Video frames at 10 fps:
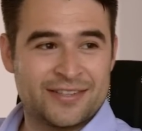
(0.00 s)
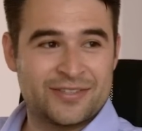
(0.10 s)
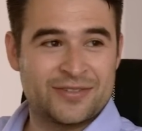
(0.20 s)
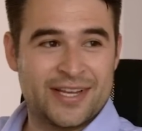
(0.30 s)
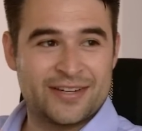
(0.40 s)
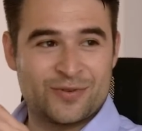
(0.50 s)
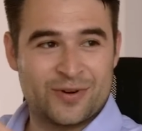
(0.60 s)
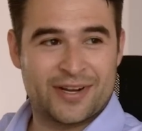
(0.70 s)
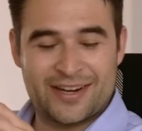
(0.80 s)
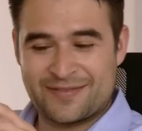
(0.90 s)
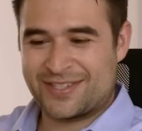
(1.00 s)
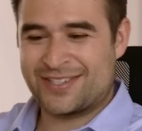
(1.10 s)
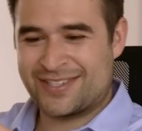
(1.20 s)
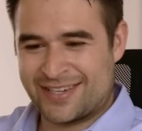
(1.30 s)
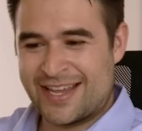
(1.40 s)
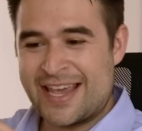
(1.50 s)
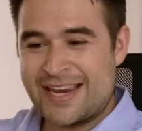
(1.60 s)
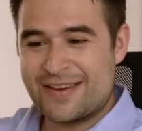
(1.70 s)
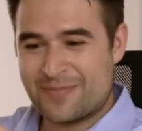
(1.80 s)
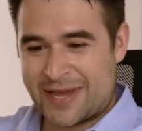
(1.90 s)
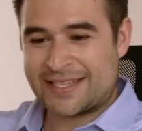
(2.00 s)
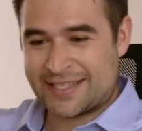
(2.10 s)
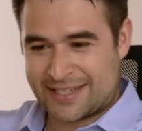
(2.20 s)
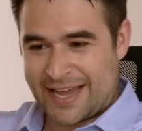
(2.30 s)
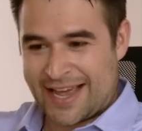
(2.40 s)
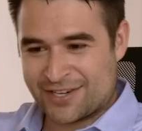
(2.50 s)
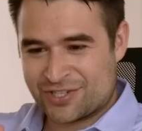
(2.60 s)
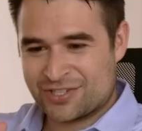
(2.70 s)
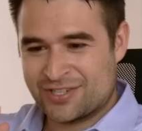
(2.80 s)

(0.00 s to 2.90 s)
as you said, who are kind of in basis cash.